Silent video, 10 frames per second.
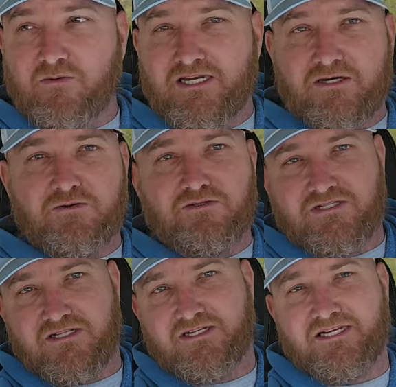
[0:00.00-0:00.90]
the
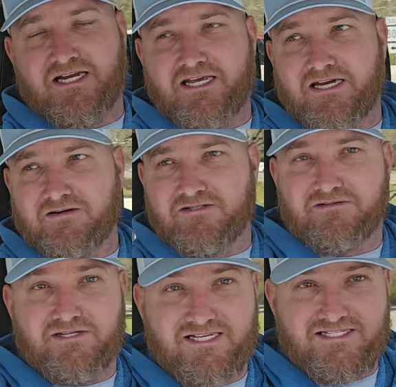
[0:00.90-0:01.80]
windows and the tiny house
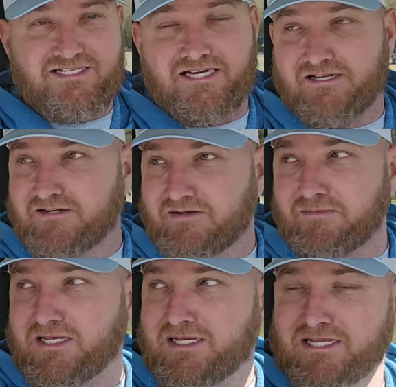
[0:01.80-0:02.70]
on the inside
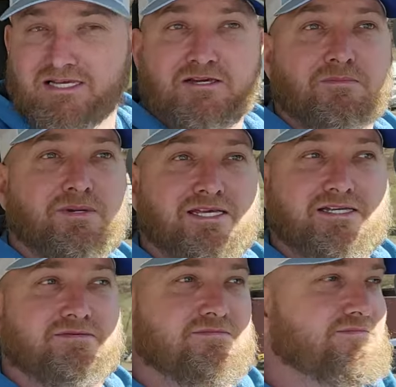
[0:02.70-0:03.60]
completely
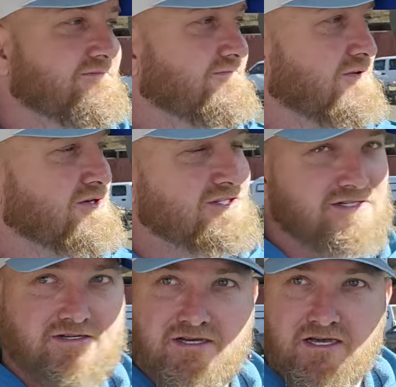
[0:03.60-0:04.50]
complete
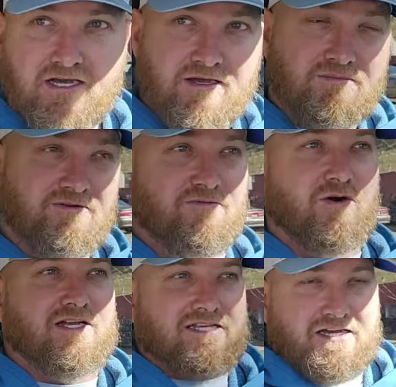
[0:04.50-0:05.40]
first
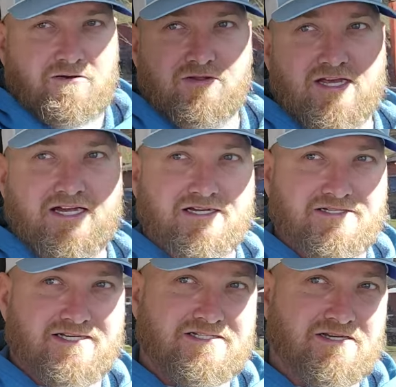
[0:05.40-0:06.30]
before I take on that,
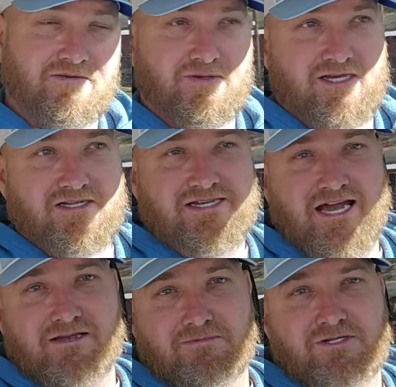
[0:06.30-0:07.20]
because that's going to be a
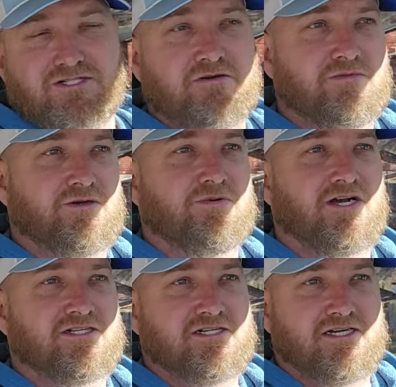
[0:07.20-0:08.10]
time-consuming
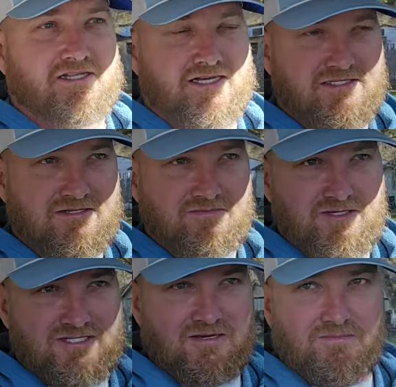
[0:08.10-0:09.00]
project. That's going
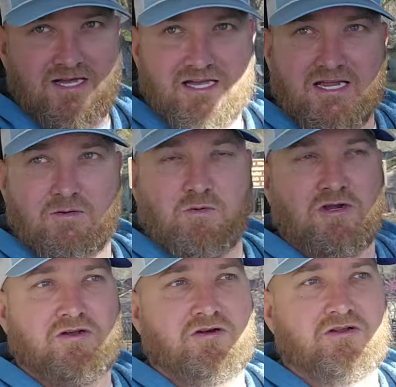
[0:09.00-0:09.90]
to be something I kind of
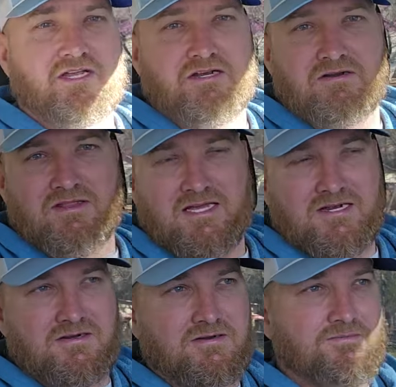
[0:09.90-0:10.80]
work on here and
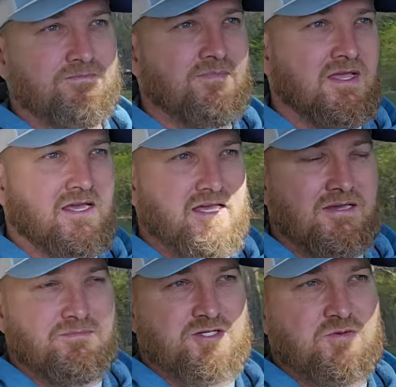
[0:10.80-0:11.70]
there
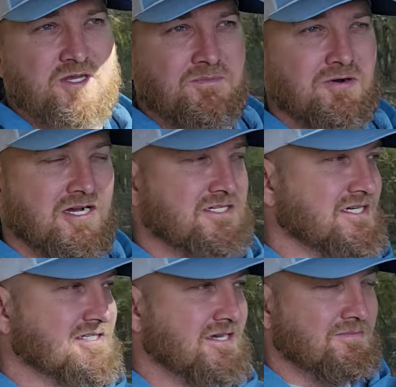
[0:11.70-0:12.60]
in between
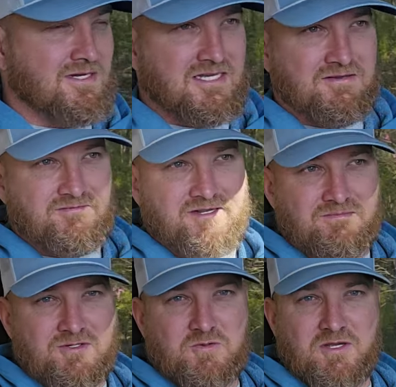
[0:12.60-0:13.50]
projects, I believe, and
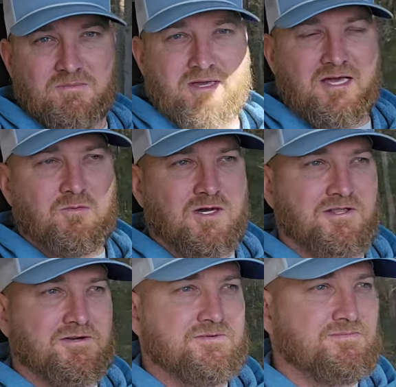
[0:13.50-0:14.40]
in between bad
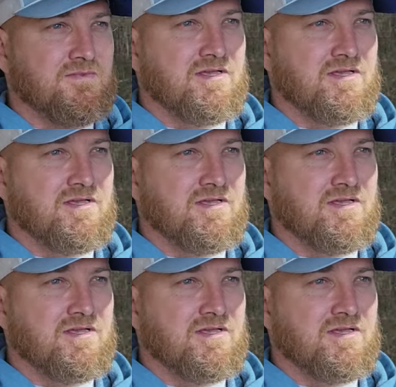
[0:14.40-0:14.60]
weather,